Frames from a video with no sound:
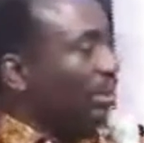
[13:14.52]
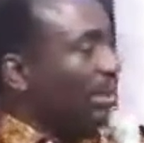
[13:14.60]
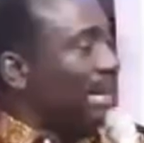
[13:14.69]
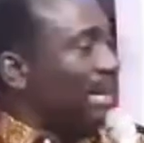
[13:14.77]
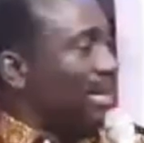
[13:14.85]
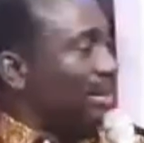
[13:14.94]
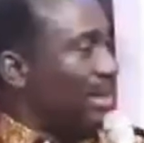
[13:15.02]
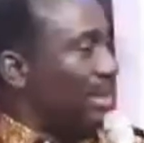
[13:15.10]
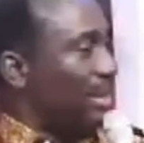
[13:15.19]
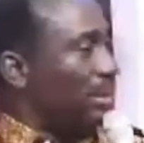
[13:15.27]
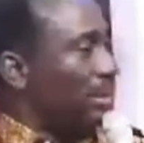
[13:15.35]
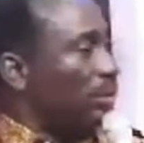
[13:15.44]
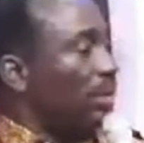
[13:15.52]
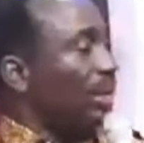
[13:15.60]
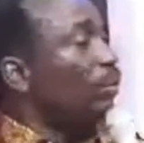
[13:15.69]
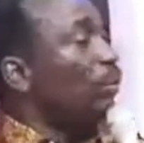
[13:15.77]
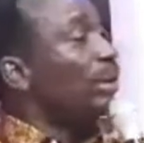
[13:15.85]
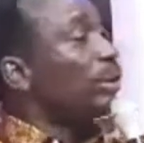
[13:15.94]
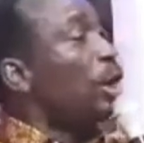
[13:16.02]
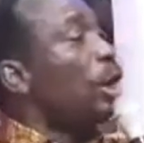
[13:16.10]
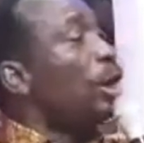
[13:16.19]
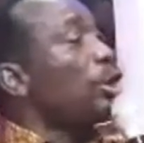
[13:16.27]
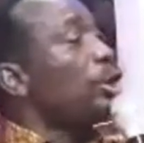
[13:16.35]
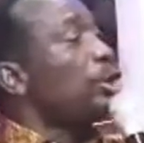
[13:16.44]
the man, I said, with, with
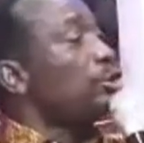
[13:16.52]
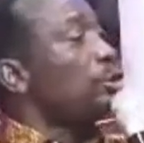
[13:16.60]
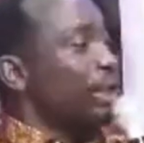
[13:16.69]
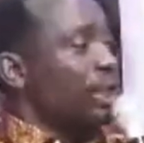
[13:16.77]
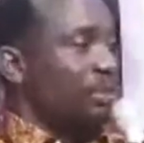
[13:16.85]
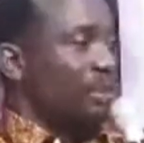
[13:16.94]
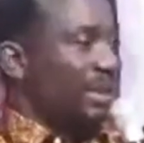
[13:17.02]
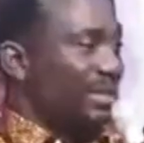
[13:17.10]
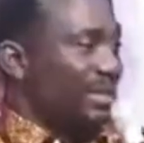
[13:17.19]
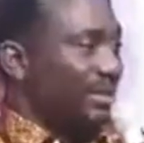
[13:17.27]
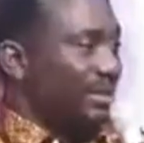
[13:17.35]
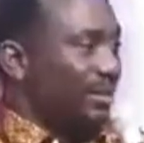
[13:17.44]
all due respect,